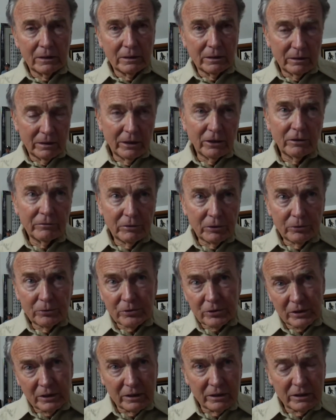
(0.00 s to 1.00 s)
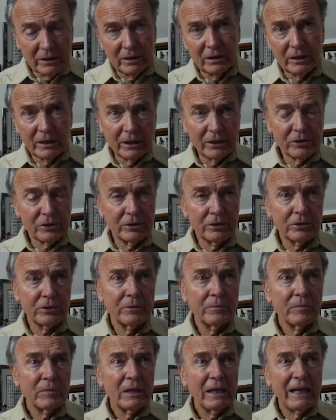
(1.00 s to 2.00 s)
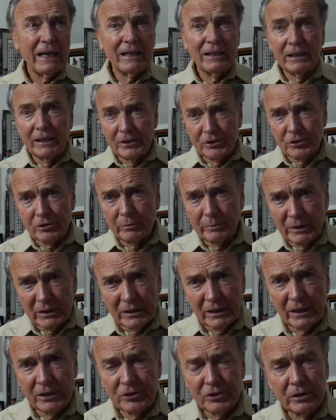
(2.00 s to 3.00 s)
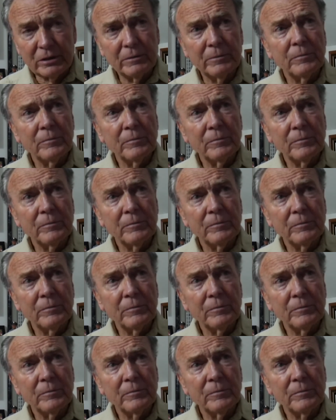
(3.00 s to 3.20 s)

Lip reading: interviews and interrogations, and instrumentation.